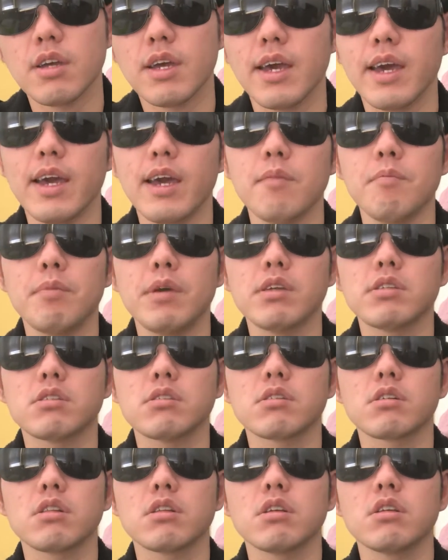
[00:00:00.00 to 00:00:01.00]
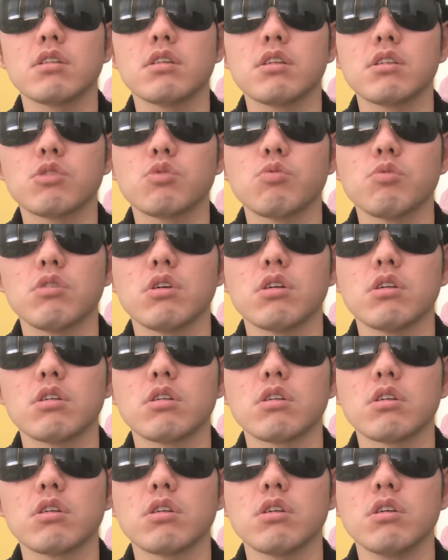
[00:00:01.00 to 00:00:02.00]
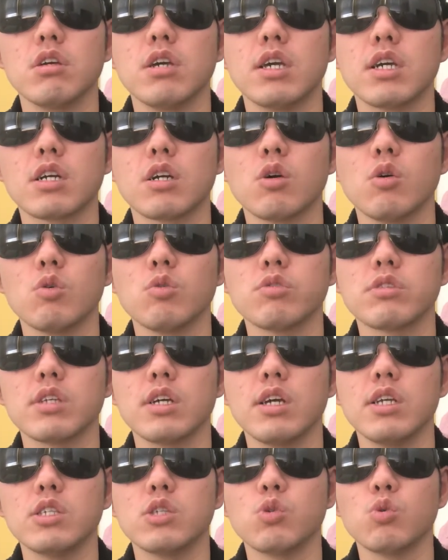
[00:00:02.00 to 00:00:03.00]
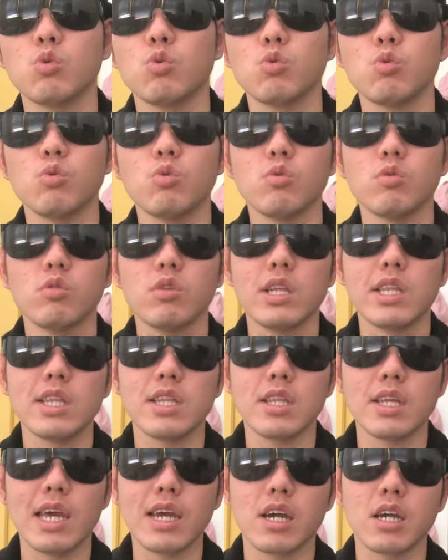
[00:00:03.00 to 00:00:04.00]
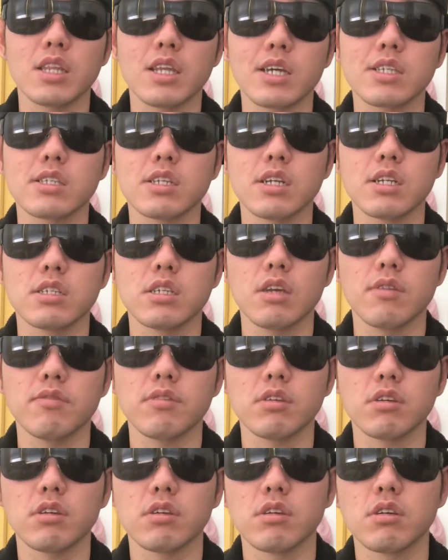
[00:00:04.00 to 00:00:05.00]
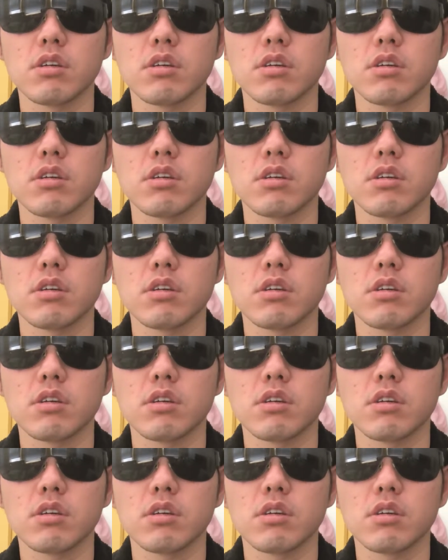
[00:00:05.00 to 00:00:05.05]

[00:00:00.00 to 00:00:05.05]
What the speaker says: and basically this one it connects to the TV.